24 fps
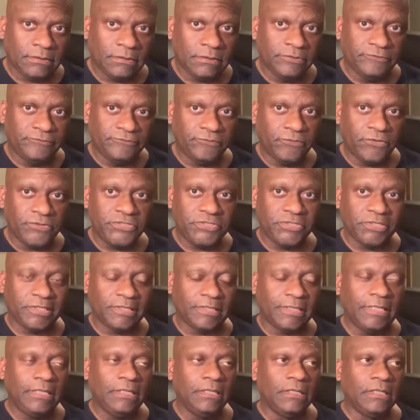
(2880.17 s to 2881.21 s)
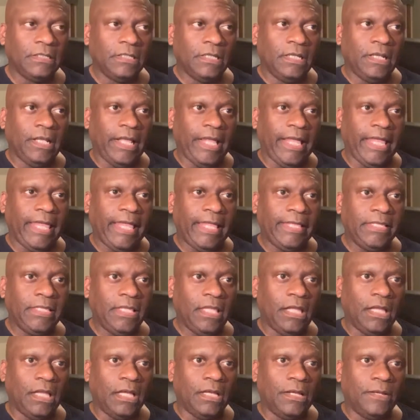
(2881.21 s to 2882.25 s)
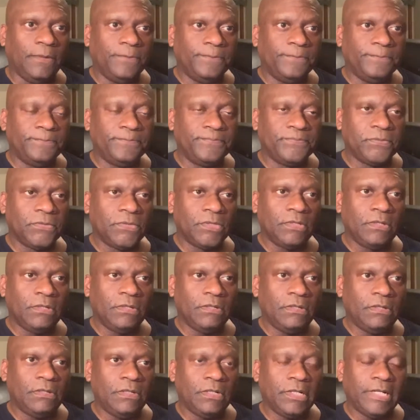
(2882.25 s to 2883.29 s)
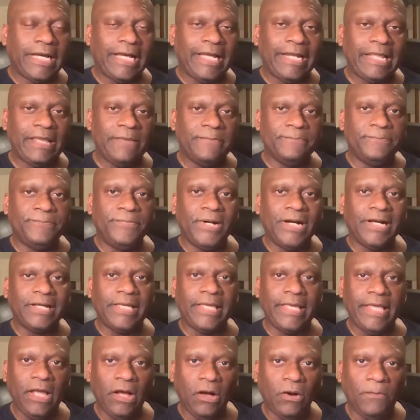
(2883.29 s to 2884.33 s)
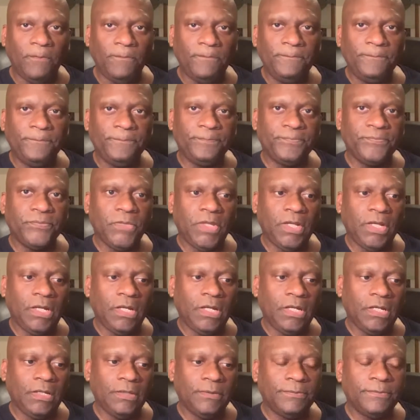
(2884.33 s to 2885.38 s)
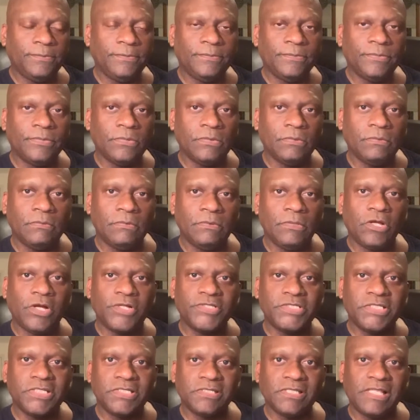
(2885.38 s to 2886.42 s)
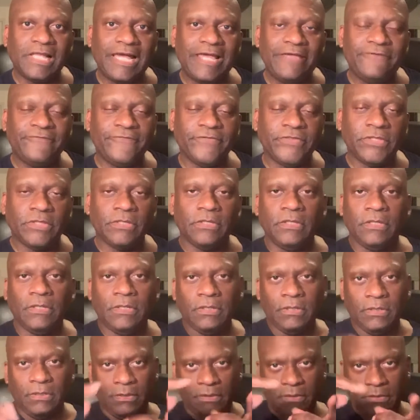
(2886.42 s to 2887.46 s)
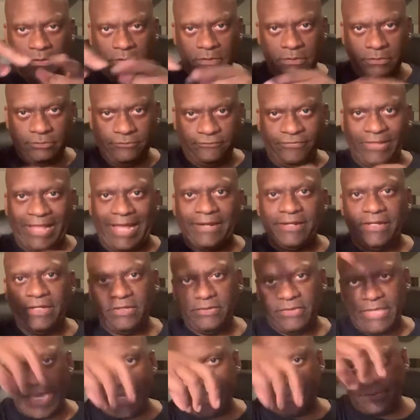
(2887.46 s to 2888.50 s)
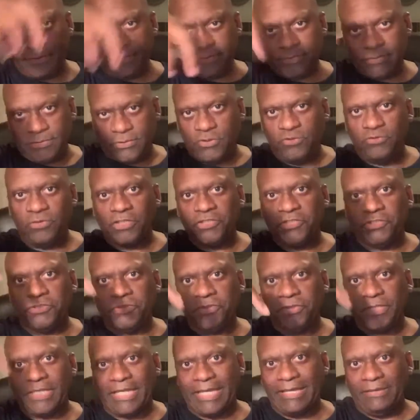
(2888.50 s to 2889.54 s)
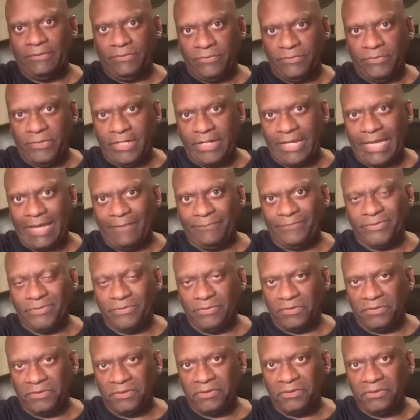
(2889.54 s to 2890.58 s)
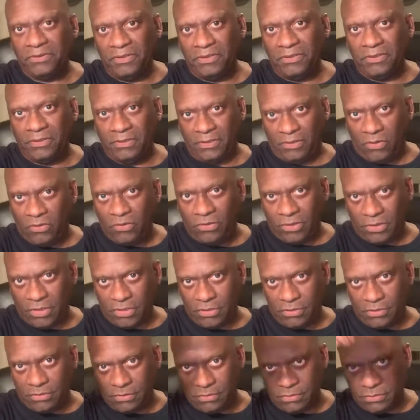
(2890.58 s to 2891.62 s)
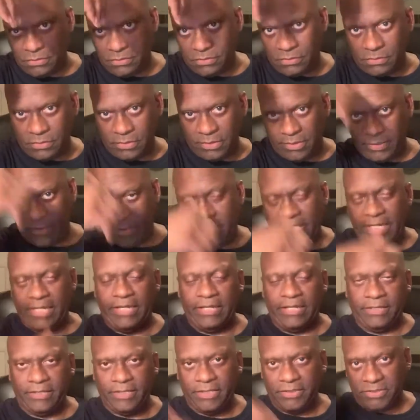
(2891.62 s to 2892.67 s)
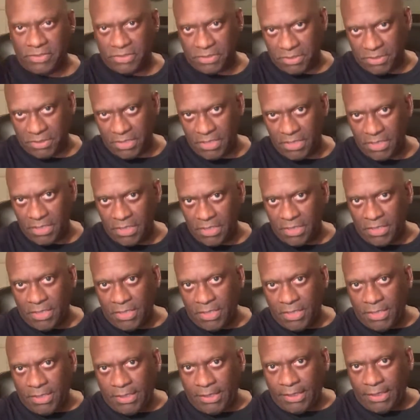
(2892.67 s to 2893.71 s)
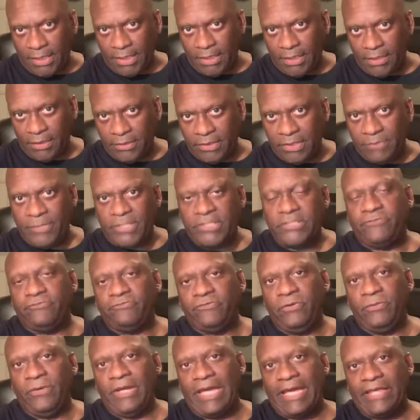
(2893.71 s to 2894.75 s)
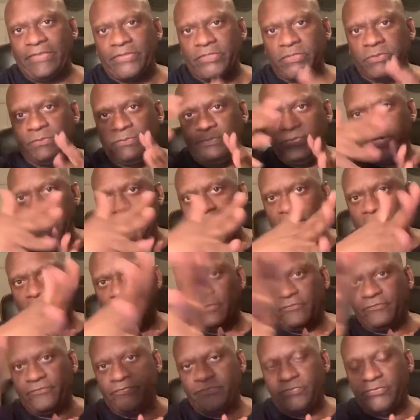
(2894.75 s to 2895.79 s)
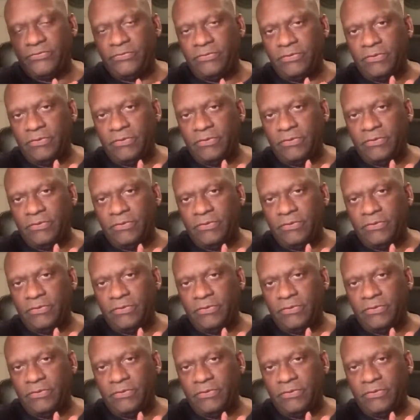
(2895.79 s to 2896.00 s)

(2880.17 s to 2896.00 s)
unfortunately, and um, a guy named Buck Helm uh, lost his life in the flattening of that structure that when it happened on in Oakland, the because the uh, Nimitz freeway had this break off